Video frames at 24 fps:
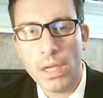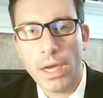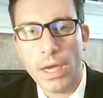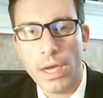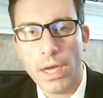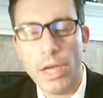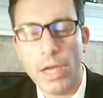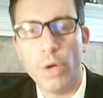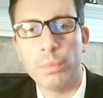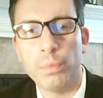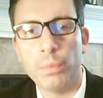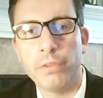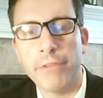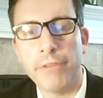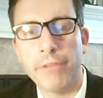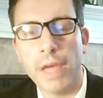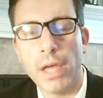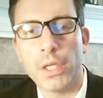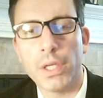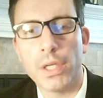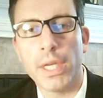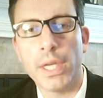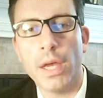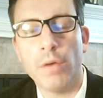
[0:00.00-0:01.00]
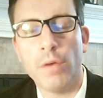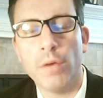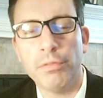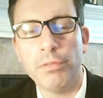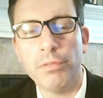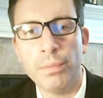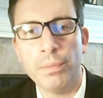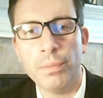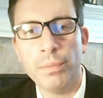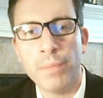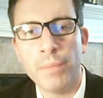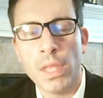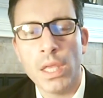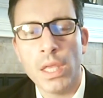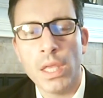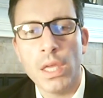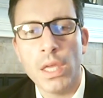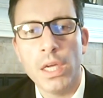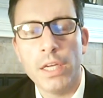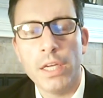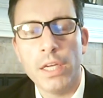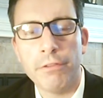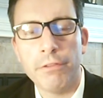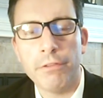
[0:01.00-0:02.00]
I hope you found it helpful.
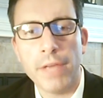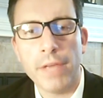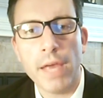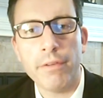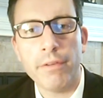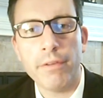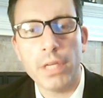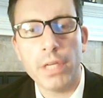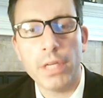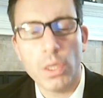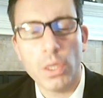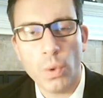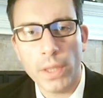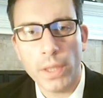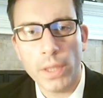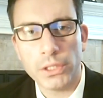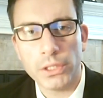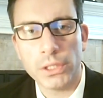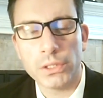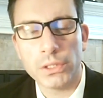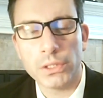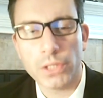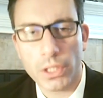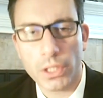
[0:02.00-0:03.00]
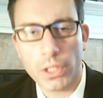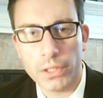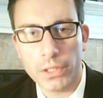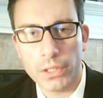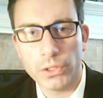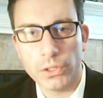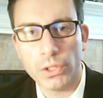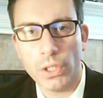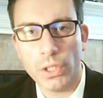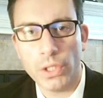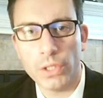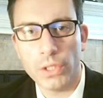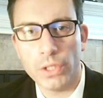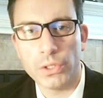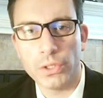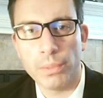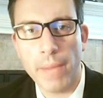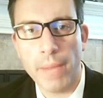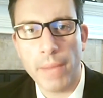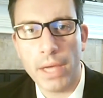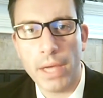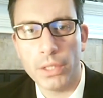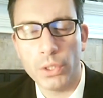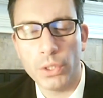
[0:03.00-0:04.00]
If you have any questions or concerns
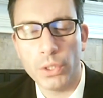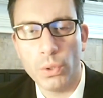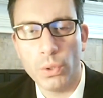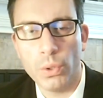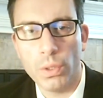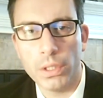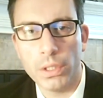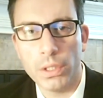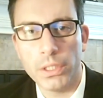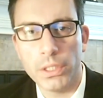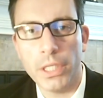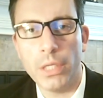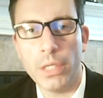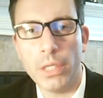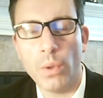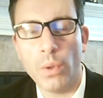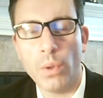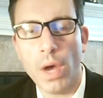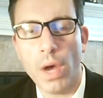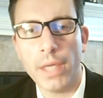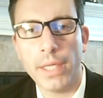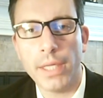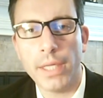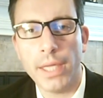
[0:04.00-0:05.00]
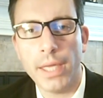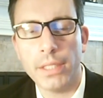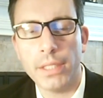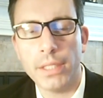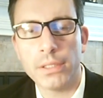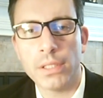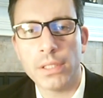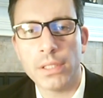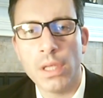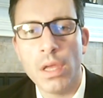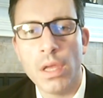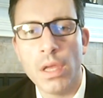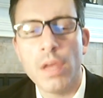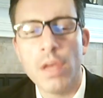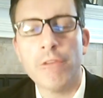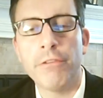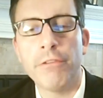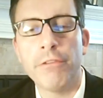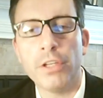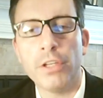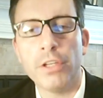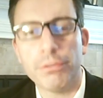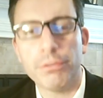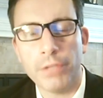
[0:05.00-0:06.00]
about your DUI case,
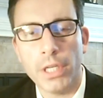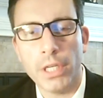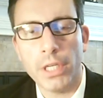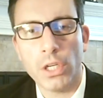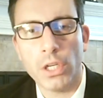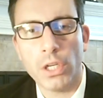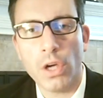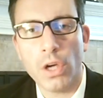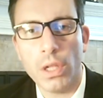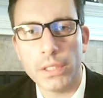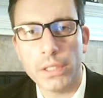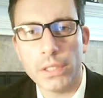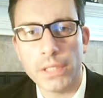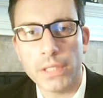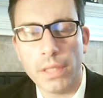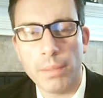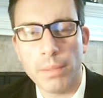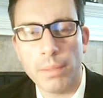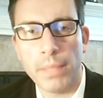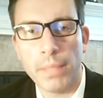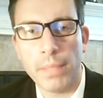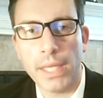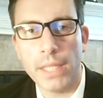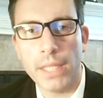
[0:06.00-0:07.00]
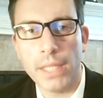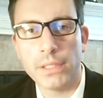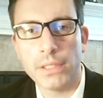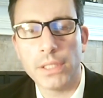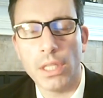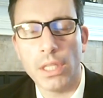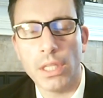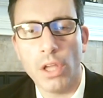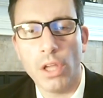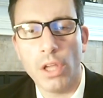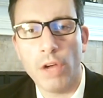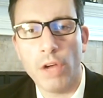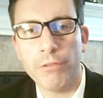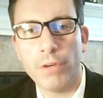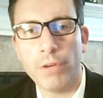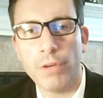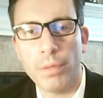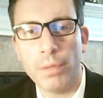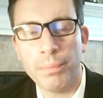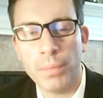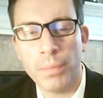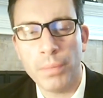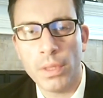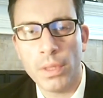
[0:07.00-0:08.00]
feel free to call us at the McKenzie Law
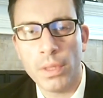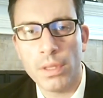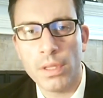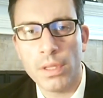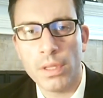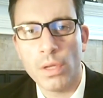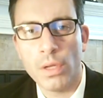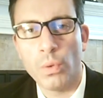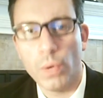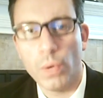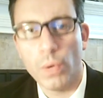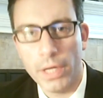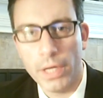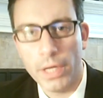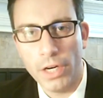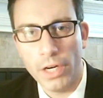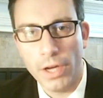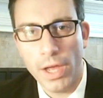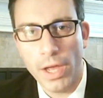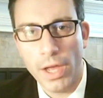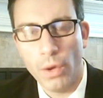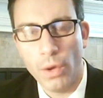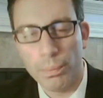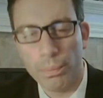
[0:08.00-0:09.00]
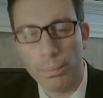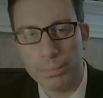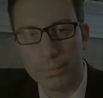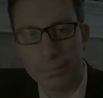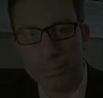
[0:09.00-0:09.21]
Firm. We're here to help.